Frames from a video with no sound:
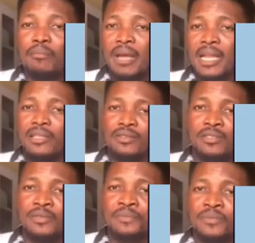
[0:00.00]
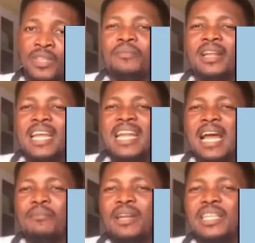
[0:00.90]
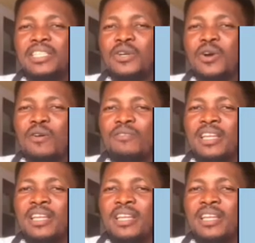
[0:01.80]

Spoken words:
mellitus. But the inability of